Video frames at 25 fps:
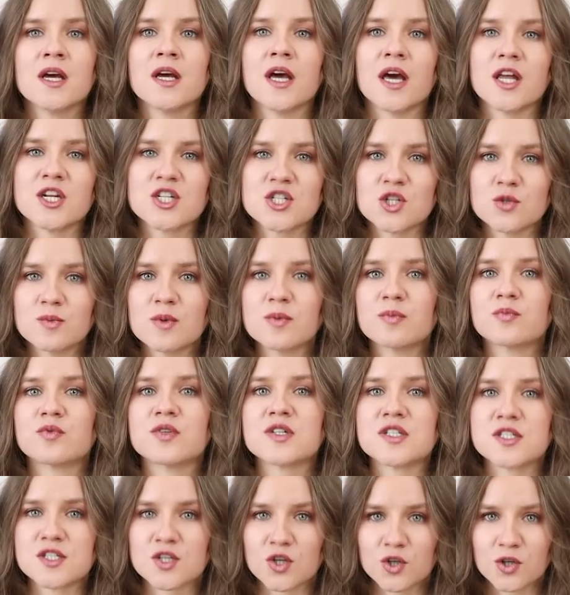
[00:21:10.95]
and should be
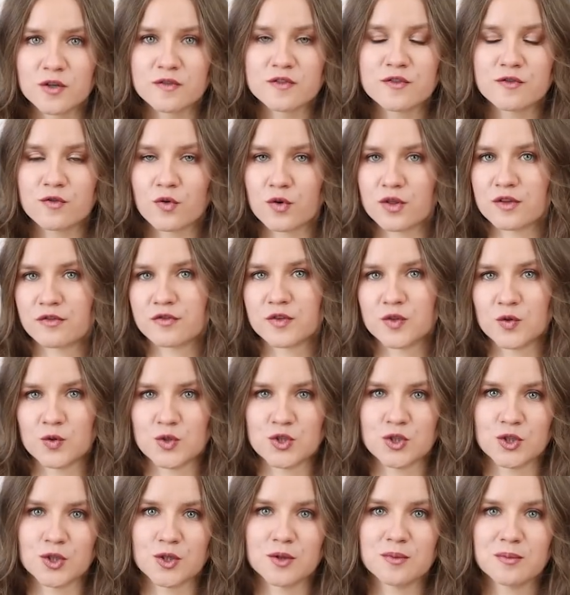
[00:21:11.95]
preserved for the
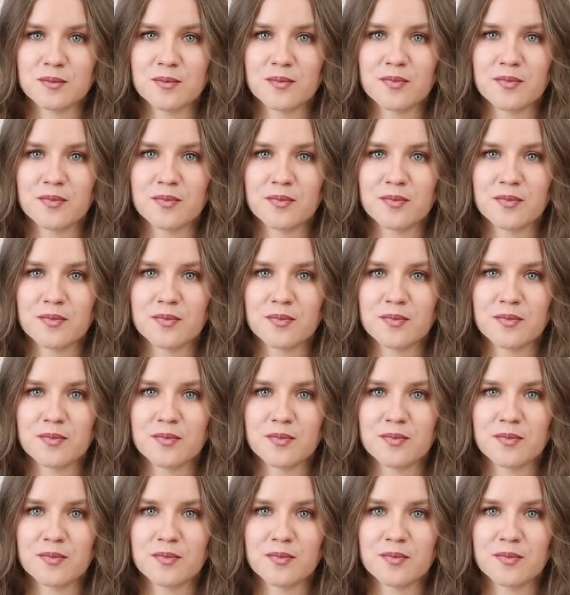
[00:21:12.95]
future.